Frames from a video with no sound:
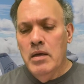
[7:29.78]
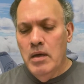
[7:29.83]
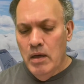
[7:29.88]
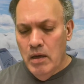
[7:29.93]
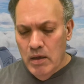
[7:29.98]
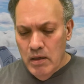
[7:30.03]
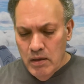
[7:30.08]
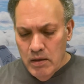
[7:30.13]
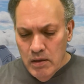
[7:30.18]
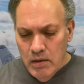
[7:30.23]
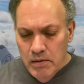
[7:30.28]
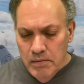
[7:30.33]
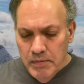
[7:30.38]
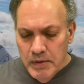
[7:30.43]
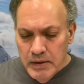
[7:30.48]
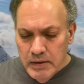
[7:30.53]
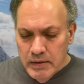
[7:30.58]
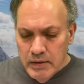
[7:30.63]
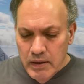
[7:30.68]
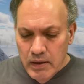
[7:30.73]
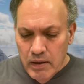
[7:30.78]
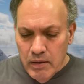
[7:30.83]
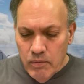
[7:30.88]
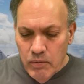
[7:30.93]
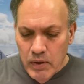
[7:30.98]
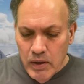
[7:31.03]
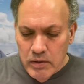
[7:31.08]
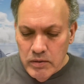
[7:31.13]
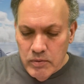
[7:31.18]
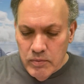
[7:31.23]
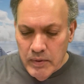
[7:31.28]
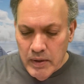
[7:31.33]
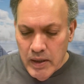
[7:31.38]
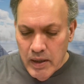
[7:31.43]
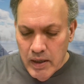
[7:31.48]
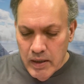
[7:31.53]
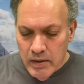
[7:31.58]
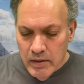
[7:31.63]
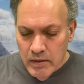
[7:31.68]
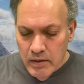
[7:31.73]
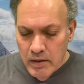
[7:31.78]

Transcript: Let's see, what else we got?